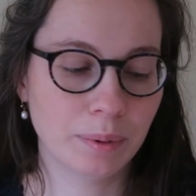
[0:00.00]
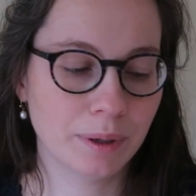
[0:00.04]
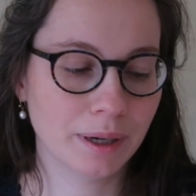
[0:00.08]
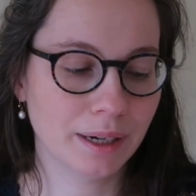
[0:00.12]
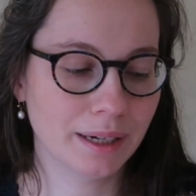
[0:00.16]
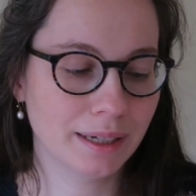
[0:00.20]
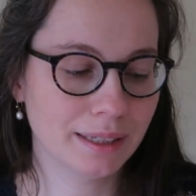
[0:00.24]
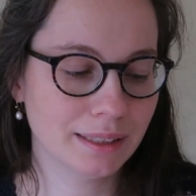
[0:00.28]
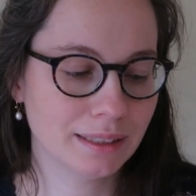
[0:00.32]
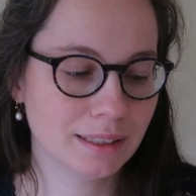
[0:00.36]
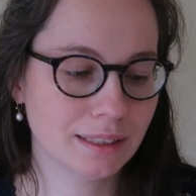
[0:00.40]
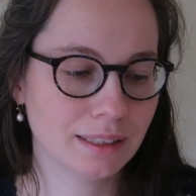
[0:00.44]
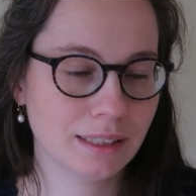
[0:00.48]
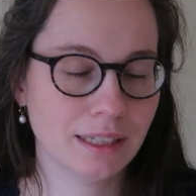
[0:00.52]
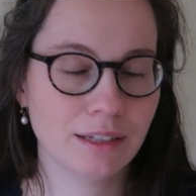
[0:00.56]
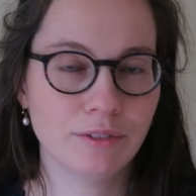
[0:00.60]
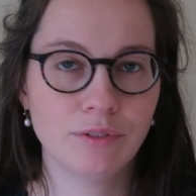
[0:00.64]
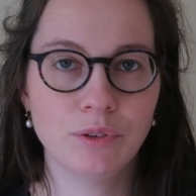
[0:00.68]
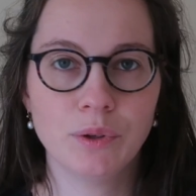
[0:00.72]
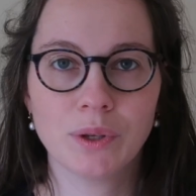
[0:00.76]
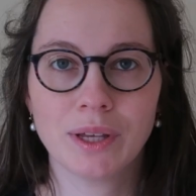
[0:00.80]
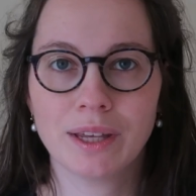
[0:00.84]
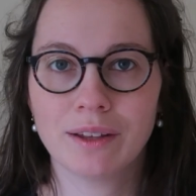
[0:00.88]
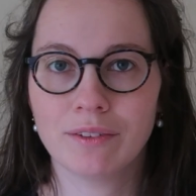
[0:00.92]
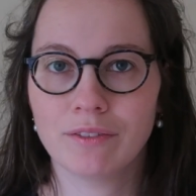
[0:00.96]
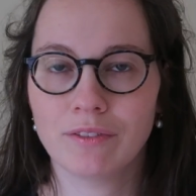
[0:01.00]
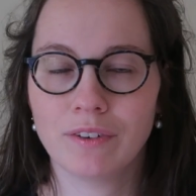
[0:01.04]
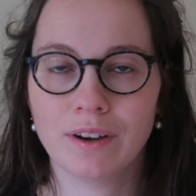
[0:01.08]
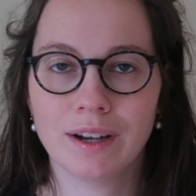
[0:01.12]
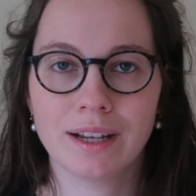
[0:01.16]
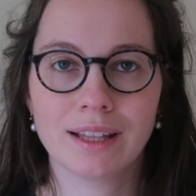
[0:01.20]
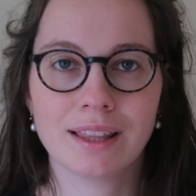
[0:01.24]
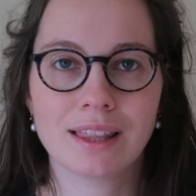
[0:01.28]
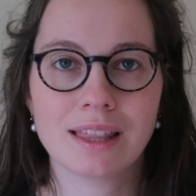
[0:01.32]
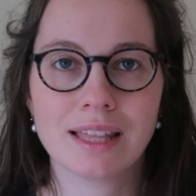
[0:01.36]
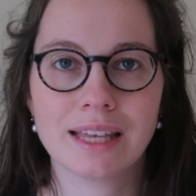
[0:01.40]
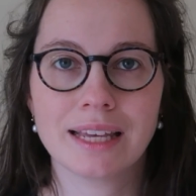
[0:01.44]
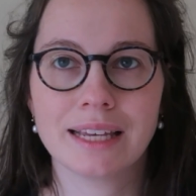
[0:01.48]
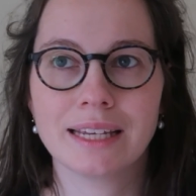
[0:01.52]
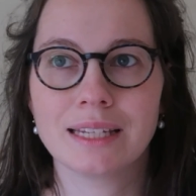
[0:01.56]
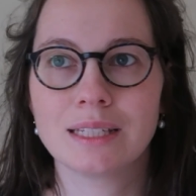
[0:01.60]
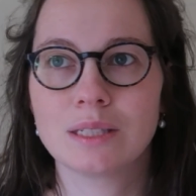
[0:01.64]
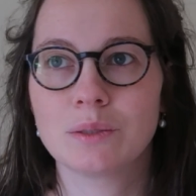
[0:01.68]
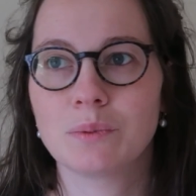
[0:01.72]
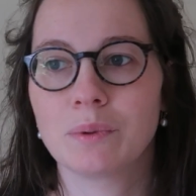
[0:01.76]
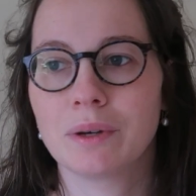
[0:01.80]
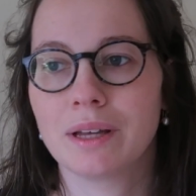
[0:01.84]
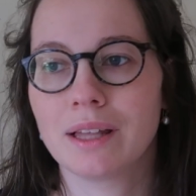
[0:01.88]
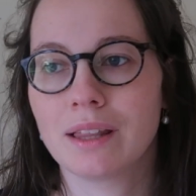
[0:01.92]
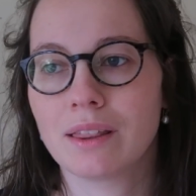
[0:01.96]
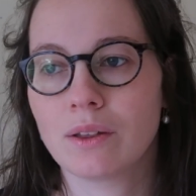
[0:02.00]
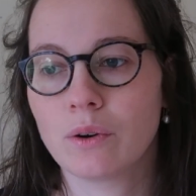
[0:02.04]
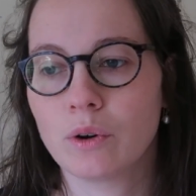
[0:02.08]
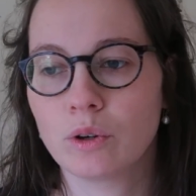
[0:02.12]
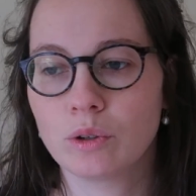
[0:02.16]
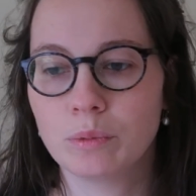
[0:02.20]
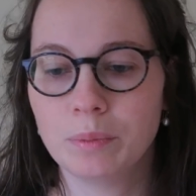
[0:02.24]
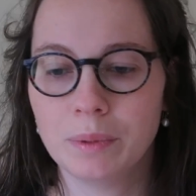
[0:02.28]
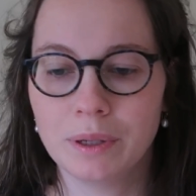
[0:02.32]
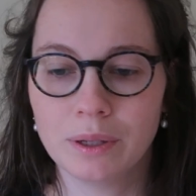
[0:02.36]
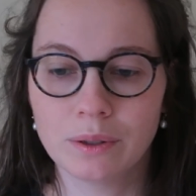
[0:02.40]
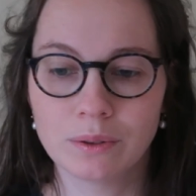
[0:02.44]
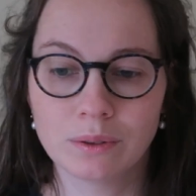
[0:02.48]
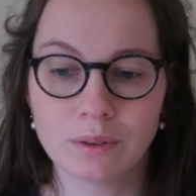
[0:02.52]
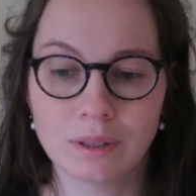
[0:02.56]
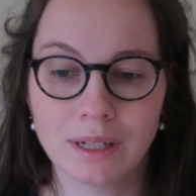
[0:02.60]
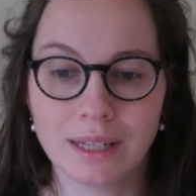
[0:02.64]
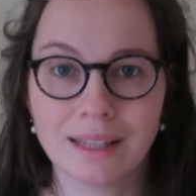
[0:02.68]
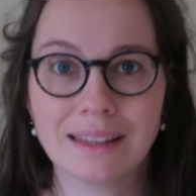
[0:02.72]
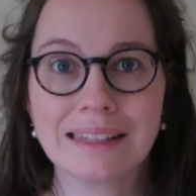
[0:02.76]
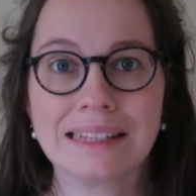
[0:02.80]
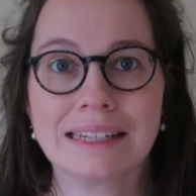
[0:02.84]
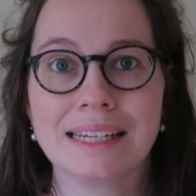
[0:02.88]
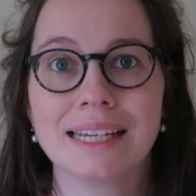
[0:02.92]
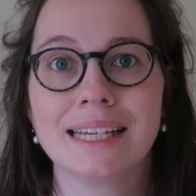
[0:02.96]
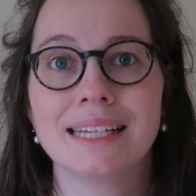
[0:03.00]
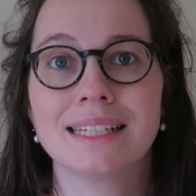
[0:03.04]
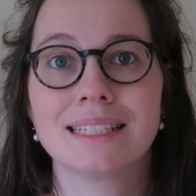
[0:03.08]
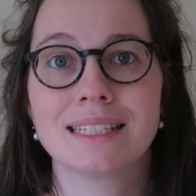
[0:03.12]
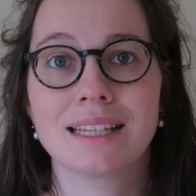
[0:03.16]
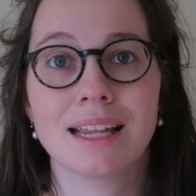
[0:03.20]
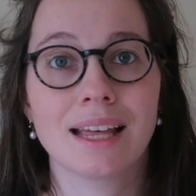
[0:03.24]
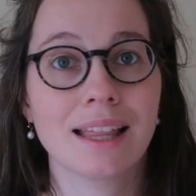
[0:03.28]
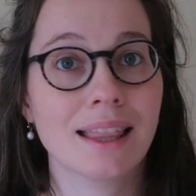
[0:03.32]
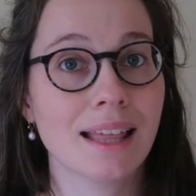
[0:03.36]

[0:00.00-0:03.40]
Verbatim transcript: But if you can find things with oatmeal, at least,